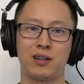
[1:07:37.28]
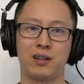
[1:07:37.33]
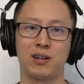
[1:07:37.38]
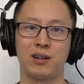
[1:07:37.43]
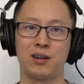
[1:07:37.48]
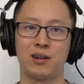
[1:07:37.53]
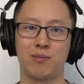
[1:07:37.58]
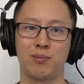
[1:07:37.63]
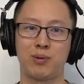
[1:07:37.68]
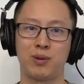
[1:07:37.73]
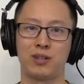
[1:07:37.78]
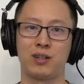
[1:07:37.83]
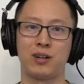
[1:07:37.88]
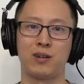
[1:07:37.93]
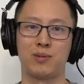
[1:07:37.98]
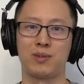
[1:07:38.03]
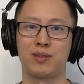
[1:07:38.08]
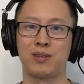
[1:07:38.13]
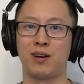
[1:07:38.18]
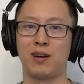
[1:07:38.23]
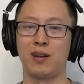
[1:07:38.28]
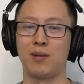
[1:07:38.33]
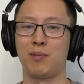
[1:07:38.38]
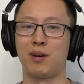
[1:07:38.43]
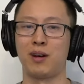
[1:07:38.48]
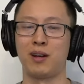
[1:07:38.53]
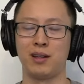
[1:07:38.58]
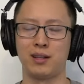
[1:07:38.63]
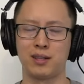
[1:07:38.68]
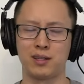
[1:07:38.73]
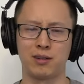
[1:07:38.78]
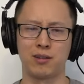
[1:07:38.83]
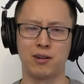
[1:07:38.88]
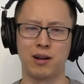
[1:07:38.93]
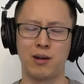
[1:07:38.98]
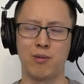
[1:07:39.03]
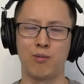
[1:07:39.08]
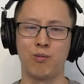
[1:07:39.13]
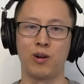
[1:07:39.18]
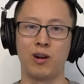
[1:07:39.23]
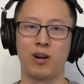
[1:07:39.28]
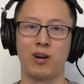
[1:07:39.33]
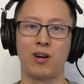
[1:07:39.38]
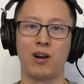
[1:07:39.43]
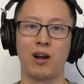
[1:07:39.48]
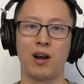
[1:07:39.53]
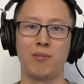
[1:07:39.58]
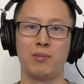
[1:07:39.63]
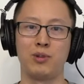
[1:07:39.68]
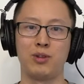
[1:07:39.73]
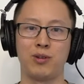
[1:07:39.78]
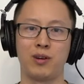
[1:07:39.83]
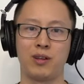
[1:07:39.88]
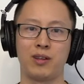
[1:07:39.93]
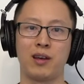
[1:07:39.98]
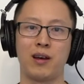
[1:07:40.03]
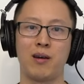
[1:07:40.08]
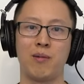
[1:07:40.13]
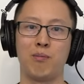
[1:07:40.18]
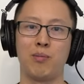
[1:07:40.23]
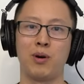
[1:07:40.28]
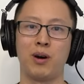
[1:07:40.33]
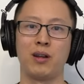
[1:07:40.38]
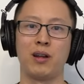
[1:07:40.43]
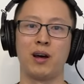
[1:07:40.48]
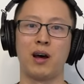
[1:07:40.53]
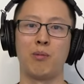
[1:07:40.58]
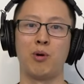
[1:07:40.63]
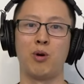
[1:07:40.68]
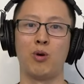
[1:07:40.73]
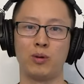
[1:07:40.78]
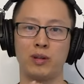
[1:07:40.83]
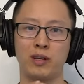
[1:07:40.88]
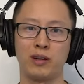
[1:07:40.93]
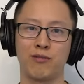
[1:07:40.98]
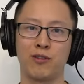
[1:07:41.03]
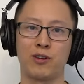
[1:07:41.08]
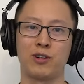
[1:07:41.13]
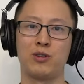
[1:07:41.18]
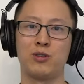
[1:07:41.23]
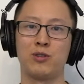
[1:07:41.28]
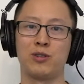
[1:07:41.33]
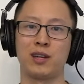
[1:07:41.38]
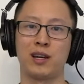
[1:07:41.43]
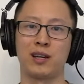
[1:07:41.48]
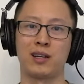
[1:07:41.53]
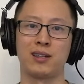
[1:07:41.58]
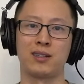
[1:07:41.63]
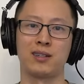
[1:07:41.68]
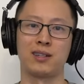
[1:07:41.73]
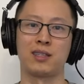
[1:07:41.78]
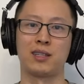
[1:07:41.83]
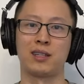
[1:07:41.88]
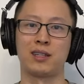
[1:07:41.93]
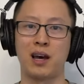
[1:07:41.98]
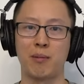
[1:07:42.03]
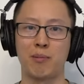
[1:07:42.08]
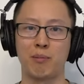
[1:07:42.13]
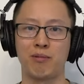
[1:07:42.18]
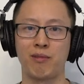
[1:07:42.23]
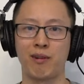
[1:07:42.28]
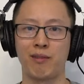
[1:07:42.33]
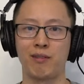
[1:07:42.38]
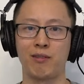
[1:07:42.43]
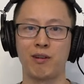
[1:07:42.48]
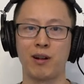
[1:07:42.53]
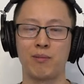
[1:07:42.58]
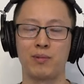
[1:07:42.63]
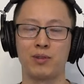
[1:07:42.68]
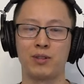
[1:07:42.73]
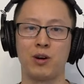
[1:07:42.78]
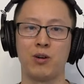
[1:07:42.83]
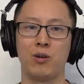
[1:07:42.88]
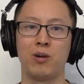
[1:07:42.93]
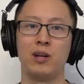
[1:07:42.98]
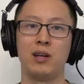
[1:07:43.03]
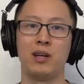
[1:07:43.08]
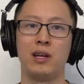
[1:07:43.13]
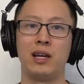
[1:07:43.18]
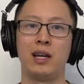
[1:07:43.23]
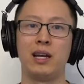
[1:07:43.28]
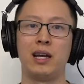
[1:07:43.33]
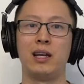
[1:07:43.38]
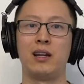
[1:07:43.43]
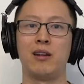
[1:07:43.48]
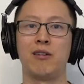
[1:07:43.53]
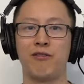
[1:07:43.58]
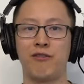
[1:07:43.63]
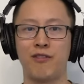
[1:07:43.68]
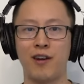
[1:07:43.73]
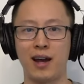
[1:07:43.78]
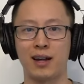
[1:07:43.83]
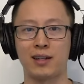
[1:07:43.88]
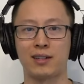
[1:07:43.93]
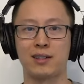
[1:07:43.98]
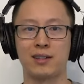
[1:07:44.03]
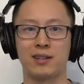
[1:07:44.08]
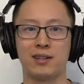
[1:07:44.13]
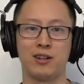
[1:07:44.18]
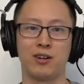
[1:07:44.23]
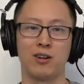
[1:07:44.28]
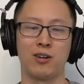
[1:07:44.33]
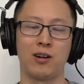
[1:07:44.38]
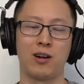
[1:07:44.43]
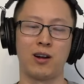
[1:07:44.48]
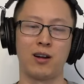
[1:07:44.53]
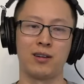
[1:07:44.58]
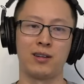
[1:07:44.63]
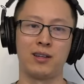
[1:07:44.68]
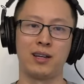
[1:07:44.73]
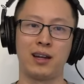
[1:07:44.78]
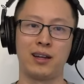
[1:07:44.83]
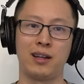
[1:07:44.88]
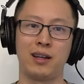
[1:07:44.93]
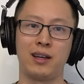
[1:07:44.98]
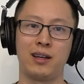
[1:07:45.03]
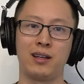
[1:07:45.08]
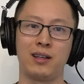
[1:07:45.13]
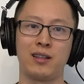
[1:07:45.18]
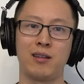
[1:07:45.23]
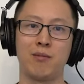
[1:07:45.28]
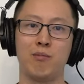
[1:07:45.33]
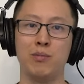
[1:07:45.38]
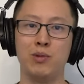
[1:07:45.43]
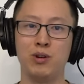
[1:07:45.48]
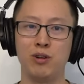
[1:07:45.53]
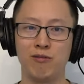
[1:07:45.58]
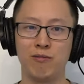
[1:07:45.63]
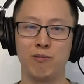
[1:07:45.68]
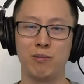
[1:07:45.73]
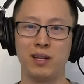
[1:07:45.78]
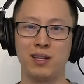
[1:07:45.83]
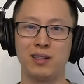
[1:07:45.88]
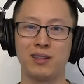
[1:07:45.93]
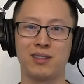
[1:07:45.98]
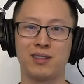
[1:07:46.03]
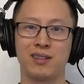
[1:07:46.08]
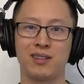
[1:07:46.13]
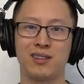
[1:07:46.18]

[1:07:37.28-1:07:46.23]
uh, push-ups on my Instagram where I'm doing them, but I'm holding for two seconds at the top of every rep. So in effect, you're getting the movement